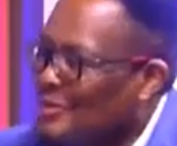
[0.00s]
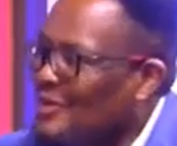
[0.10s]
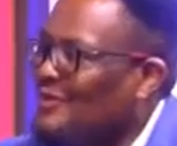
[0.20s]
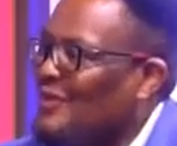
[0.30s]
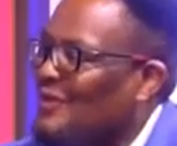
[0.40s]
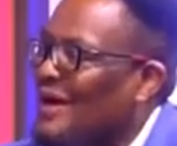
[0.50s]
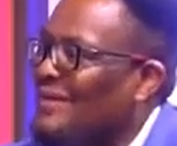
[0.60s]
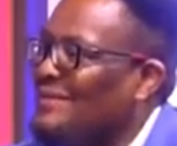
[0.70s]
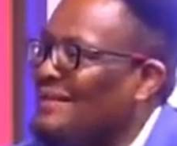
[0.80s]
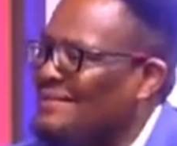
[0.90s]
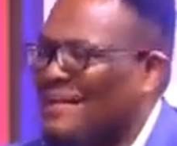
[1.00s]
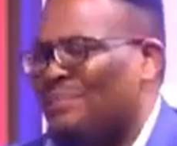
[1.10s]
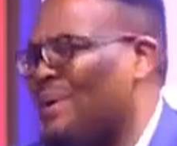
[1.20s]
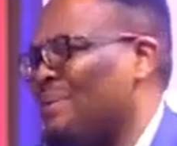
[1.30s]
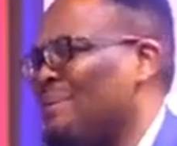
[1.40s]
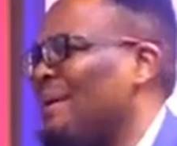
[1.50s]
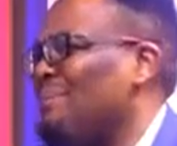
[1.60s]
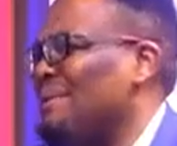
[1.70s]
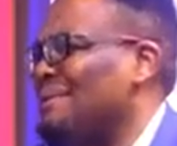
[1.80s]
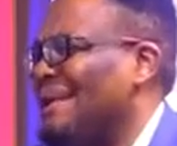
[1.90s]
ruled for 5 years. He had probably
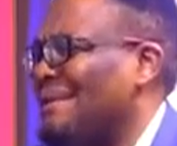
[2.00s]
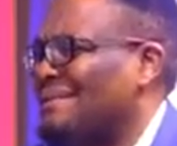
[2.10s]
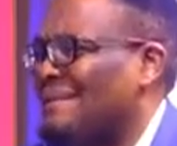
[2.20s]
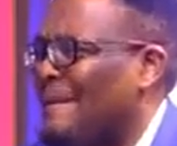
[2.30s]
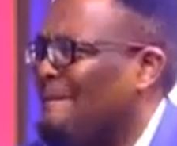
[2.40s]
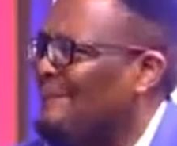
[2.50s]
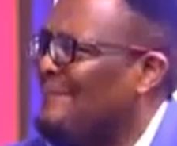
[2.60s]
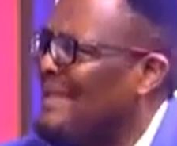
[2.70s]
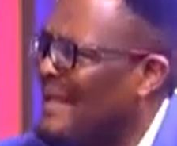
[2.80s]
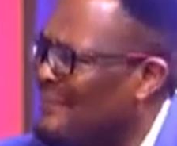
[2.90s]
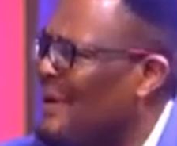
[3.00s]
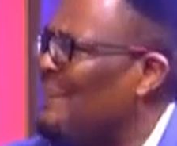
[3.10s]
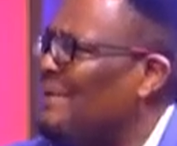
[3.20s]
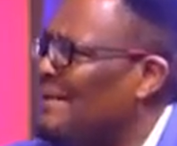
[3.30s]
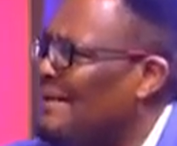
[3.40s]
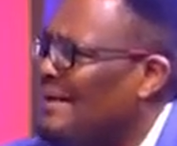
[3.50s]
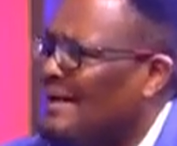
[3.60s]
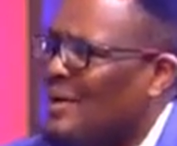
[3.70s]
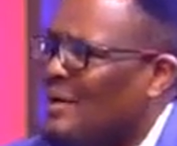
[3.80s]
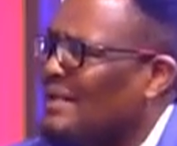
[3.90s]
made mistakes. He had probably
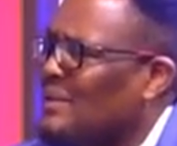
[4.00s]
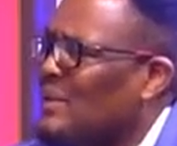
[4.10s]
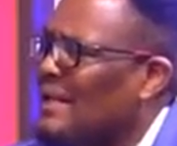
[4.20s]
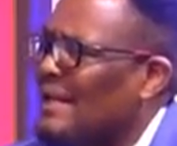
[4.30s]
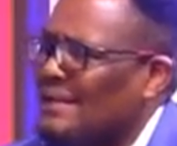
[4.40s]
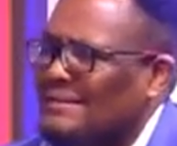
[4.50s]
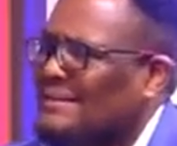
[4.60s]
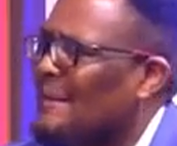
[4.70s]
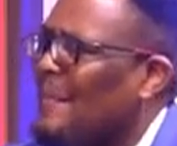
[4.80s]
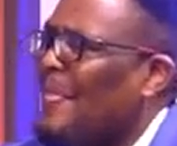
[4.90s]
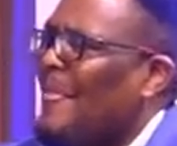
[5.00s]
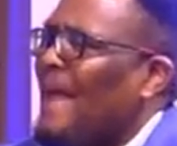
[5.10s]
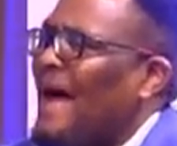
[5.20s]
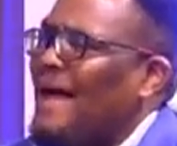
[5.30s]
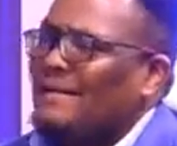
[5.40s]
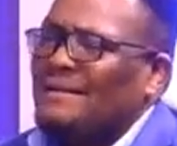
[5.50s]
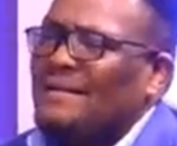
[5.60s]
gotten weakened. And